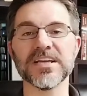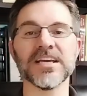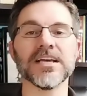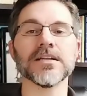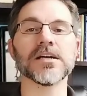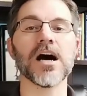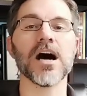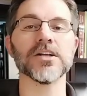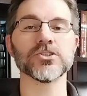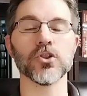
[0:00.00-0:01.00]
in
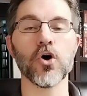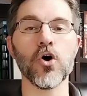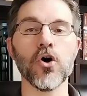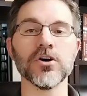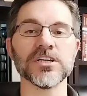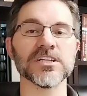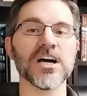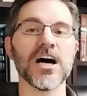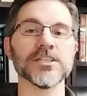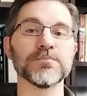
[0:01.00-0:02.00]
God's law, in
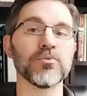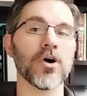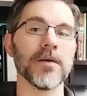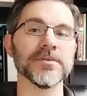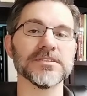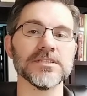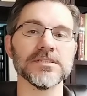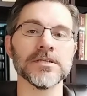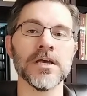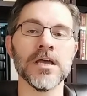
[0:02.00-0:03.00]
God's
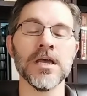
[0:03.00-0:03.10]
promises.